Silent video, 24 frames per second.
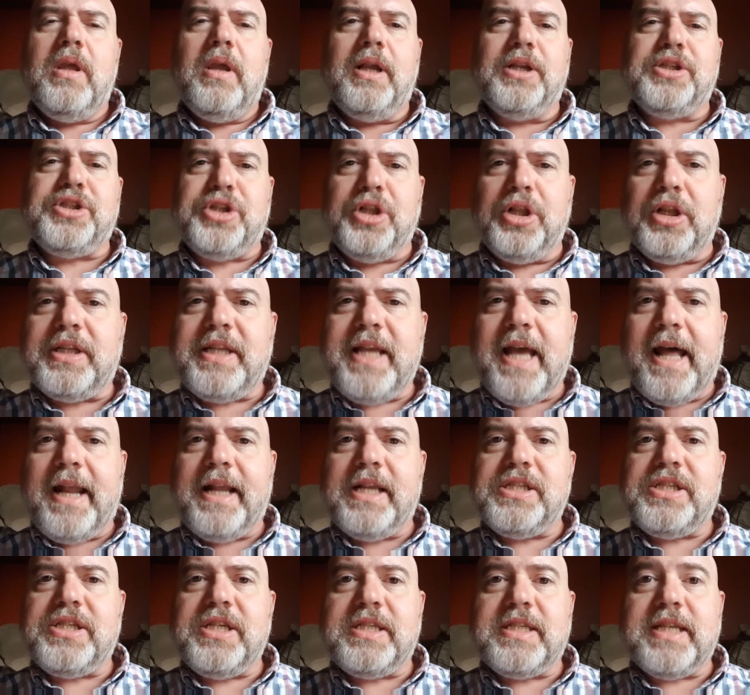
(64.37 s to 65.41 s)
And she looked at it
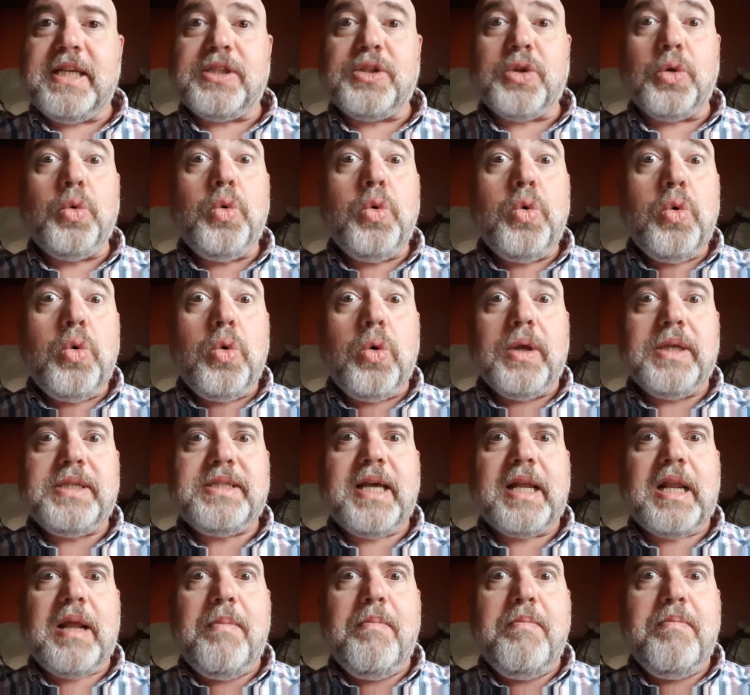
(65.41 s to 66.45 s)
and she says, "Ooh, is
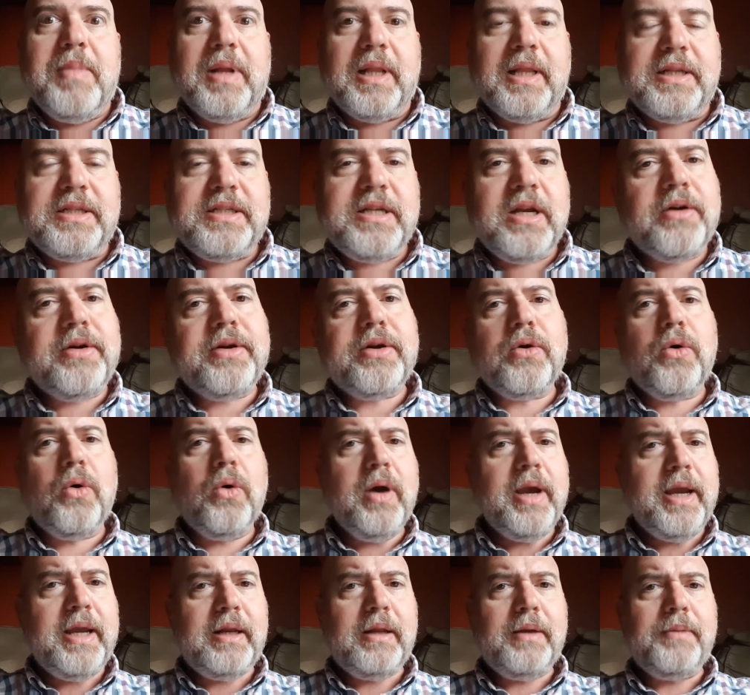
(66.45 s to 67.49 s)
that a military
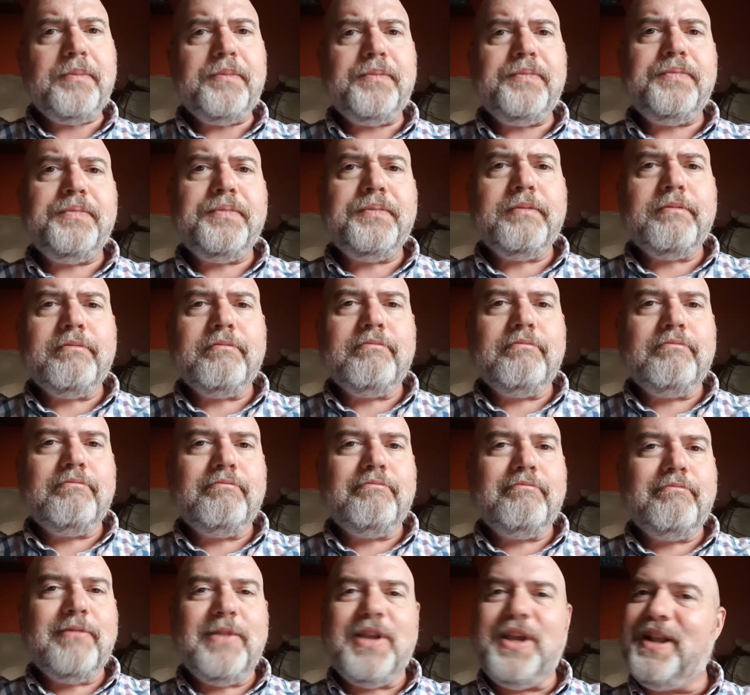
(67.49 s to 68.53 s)
coin?"
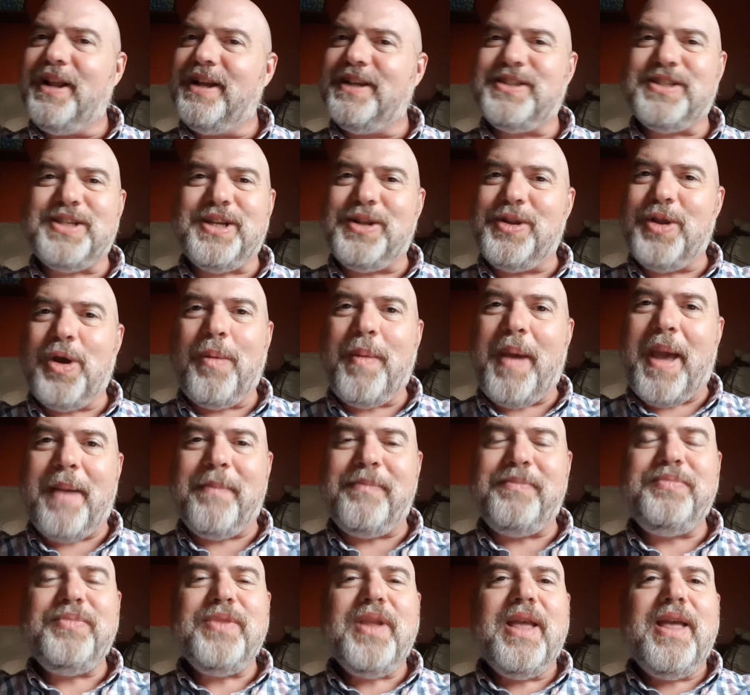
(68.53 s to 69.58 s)
And I said, "No,
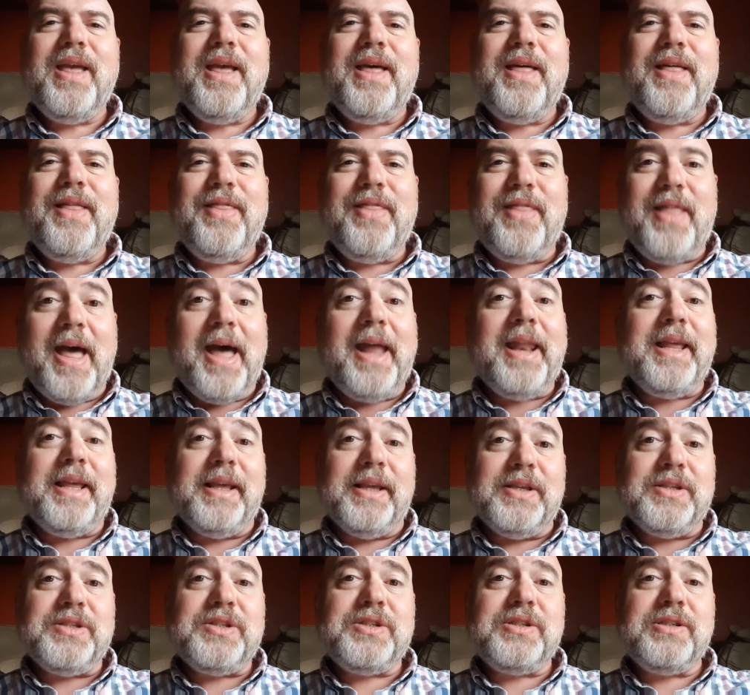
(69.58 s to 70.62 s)
ma'am. That
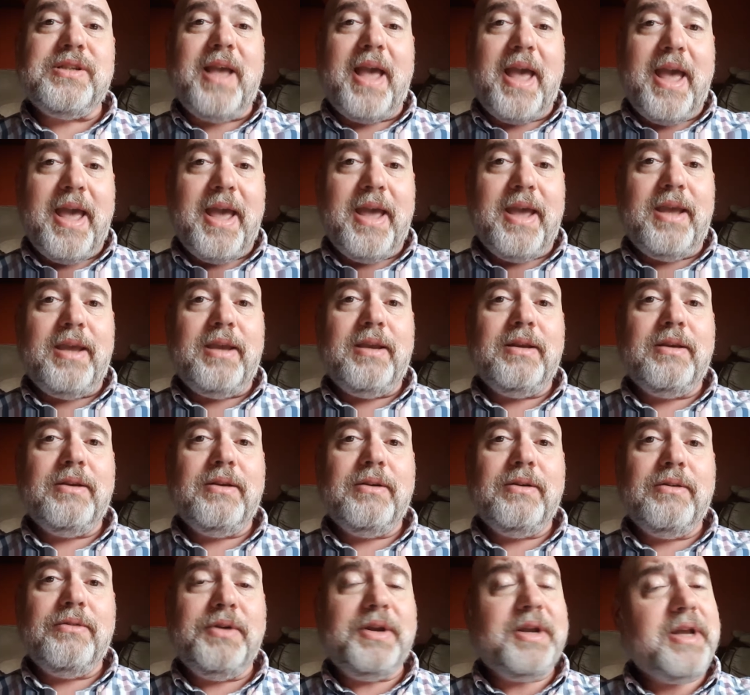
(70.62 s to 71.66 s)
is a
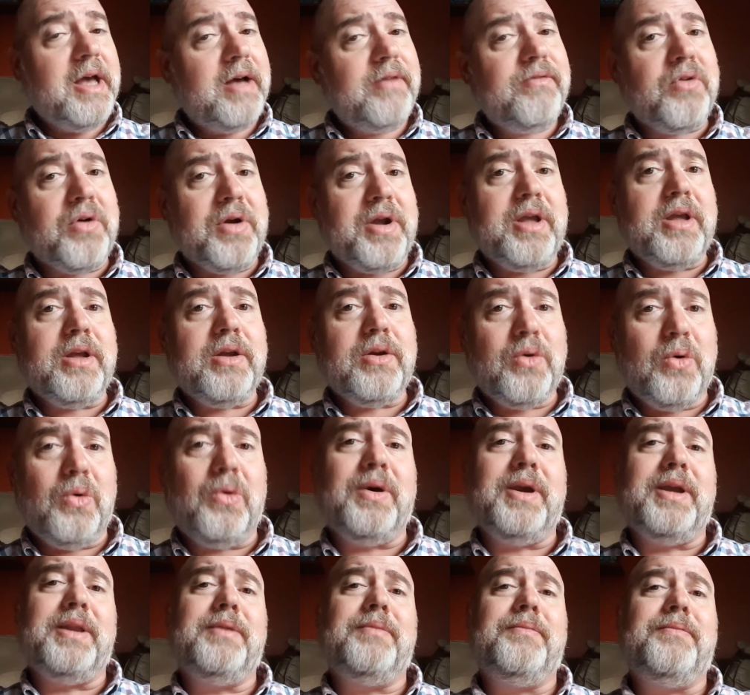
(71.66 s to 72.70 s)
recovery
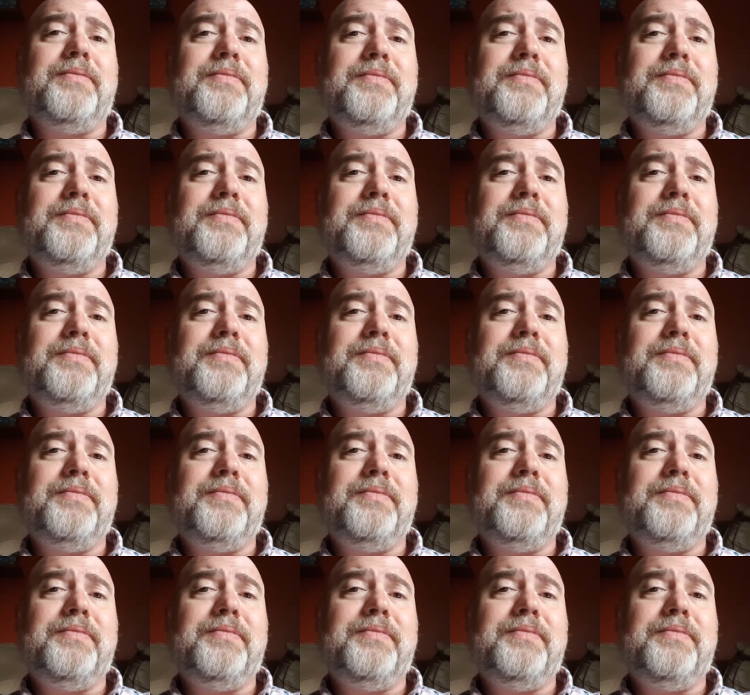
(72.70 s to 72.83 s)
coin."